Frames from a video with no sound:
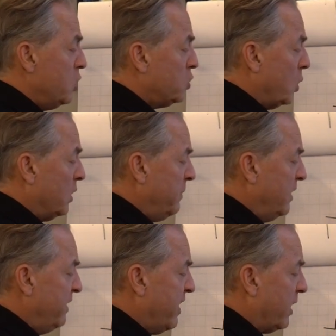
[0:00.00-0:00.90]
So let me
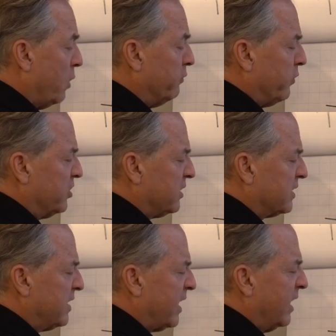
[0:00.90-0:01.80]
leave that alone for just a
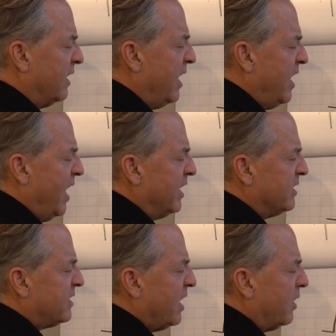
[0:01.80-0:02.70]
second and
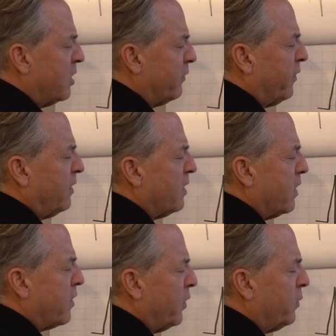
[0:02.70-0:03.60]
just tell you the
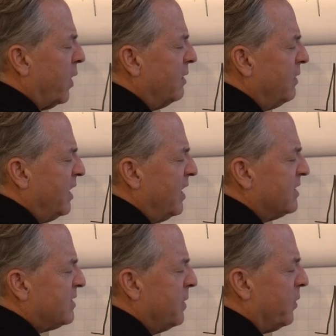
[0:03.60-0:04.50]
third one
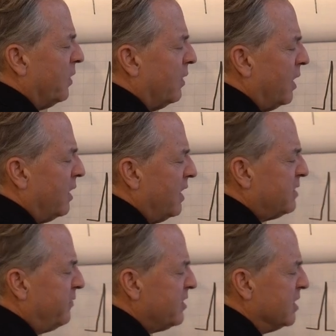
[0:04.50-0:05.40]
is simple. It's
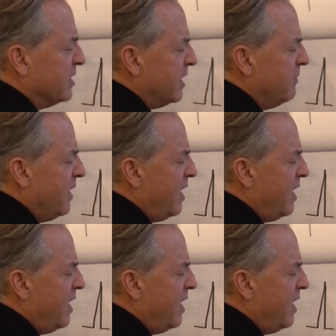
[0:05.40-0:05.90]
efficiency.